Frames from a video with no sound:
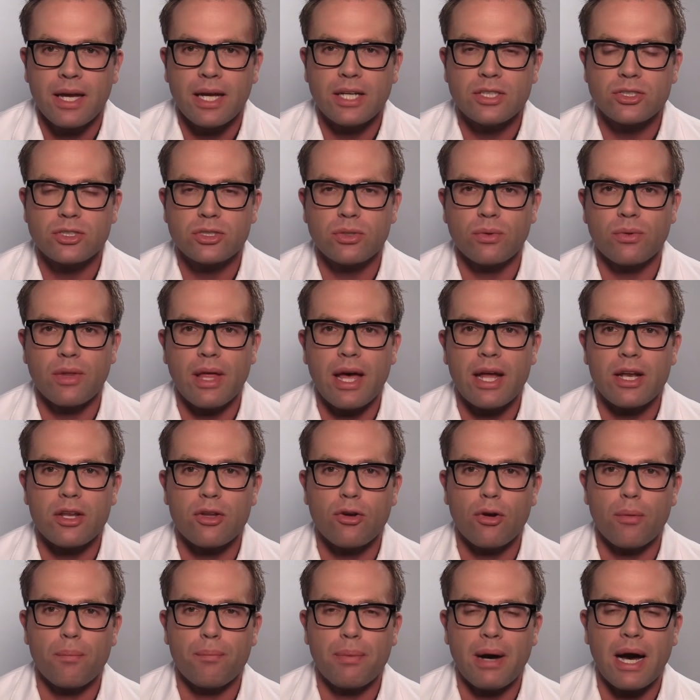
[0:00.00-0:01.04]
and so
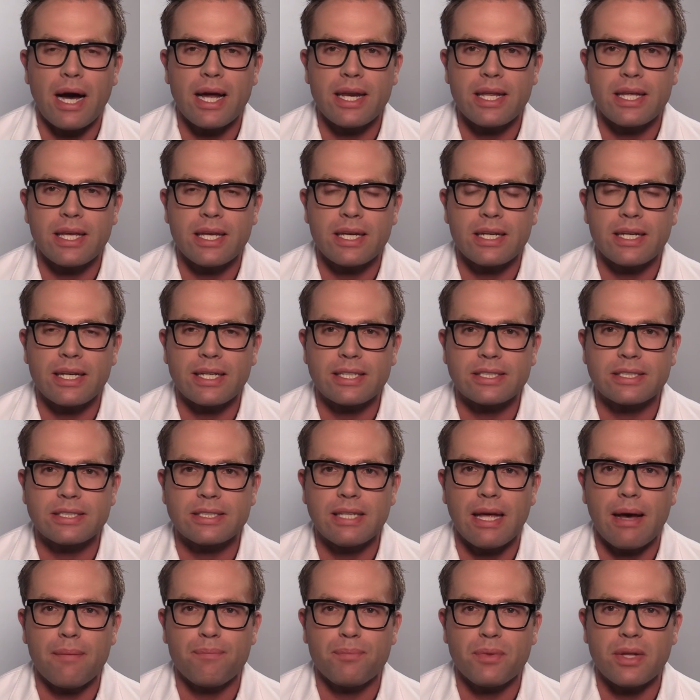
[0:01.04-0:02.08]
that your body can
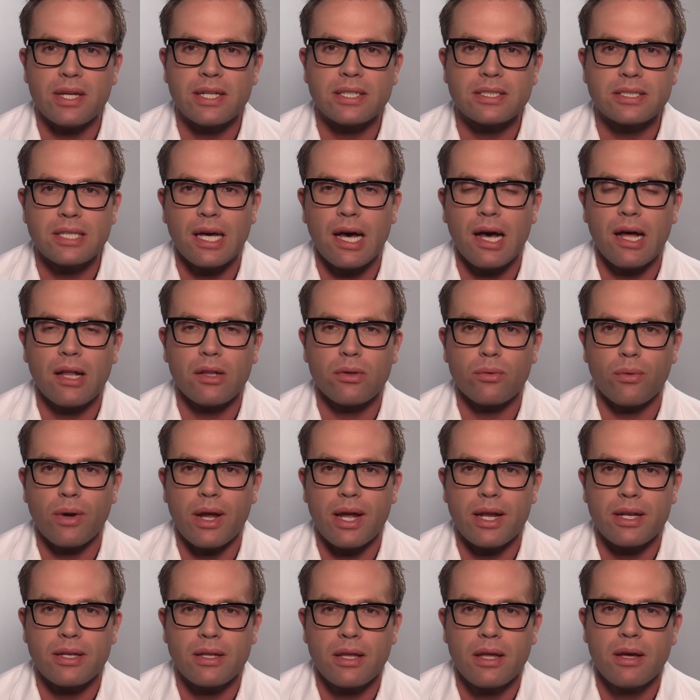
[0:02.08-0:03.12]
accept and
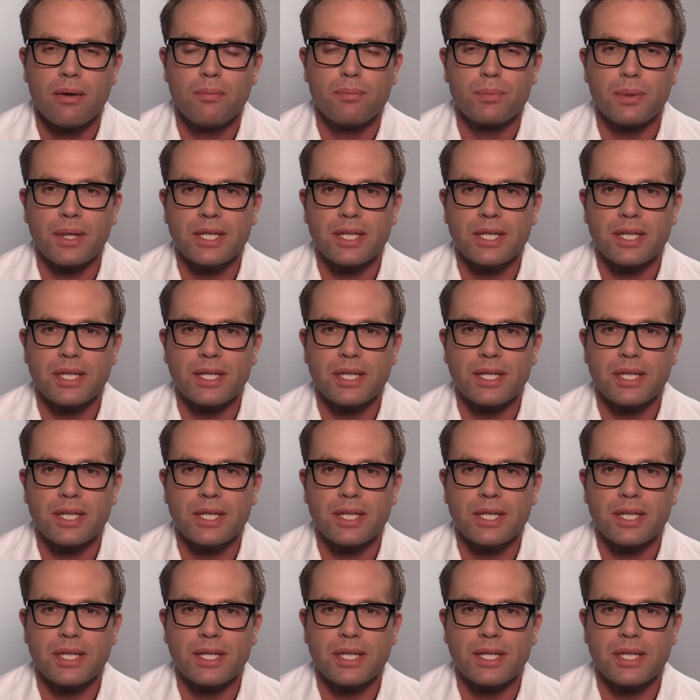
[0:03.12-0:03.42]
tolerate